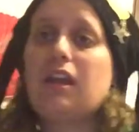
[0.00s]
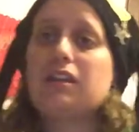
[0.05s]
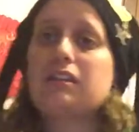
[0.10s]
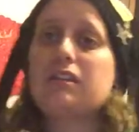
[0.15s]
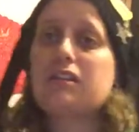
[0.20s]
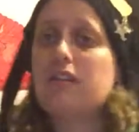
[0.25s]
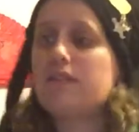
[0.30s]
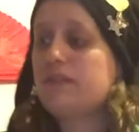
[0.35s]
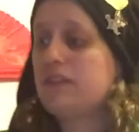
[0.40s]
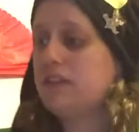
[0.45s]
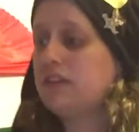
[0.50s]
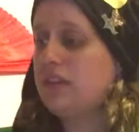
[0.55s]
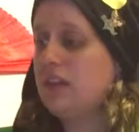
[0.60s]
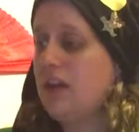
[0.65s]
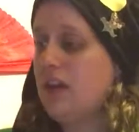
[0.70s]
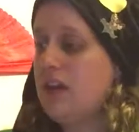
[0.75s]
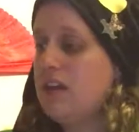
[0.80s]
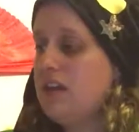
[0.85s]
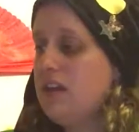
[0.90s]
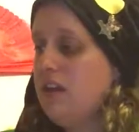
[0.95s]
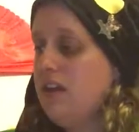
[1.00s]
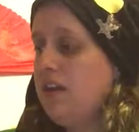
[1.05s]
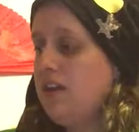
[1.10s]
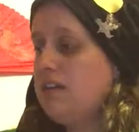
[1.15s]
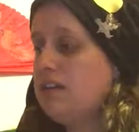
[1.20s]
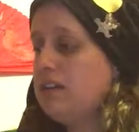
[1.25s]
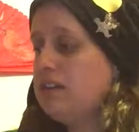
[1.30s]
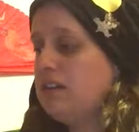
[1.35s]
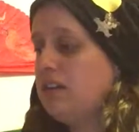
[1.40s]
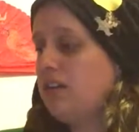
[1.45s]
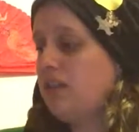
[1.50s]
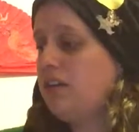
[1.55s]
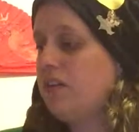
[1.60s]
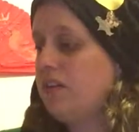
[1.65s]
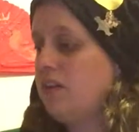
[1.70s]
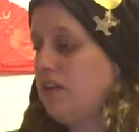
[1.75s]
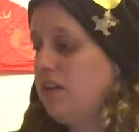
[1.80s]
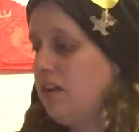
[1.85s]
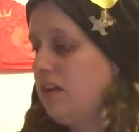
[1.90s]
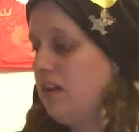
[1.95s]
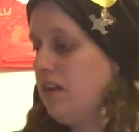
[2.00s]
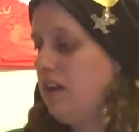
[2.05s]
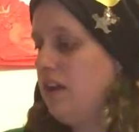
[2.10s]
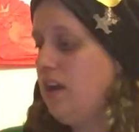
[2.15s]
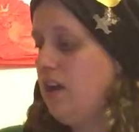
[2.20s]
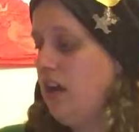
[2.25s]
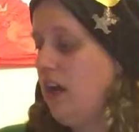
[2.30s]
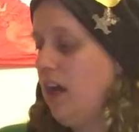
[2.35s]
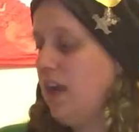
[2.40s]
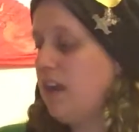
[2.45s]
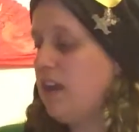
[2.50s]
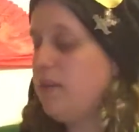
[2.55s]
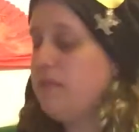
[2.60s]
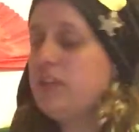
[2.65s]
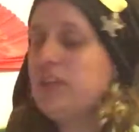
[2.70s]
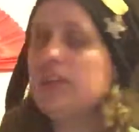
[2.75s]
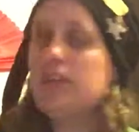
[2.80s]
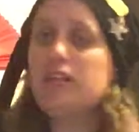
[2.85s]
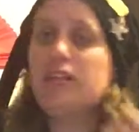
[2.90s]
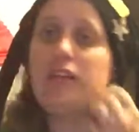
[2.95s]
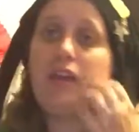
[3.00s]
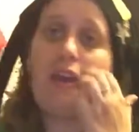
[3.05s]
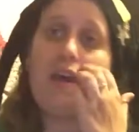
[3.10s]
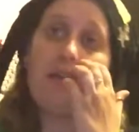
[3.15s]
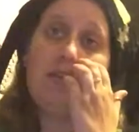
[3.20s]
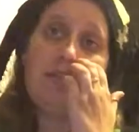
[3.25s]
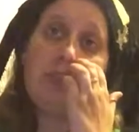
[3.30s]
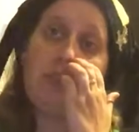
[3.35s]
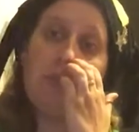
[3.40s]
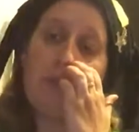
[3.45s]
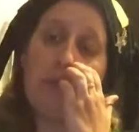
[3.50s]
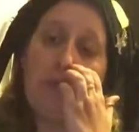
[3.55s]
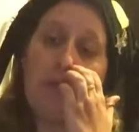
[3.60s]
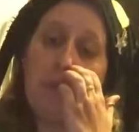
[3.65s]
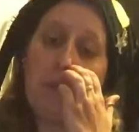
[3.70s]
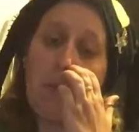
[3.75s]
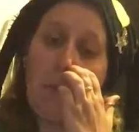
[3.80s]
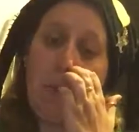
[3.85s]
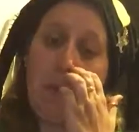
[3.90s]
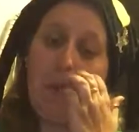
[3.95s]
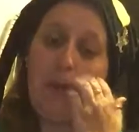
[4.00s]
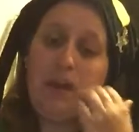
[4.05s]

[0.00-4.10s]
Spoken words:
and stuff like that. So I am going to learn how to do